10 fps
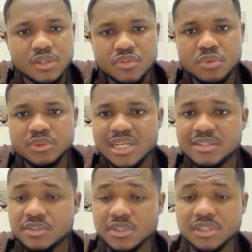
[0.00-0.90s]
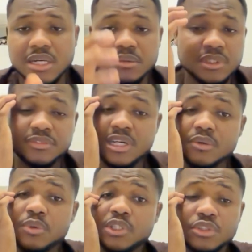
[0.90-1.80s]
So that's just it. I'll leave
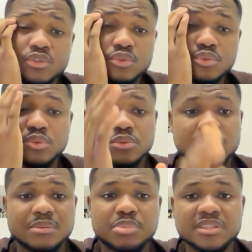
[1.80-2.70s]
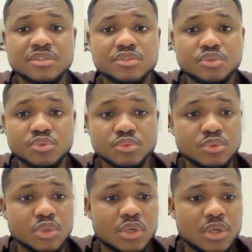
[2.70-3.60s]
that question to that person to,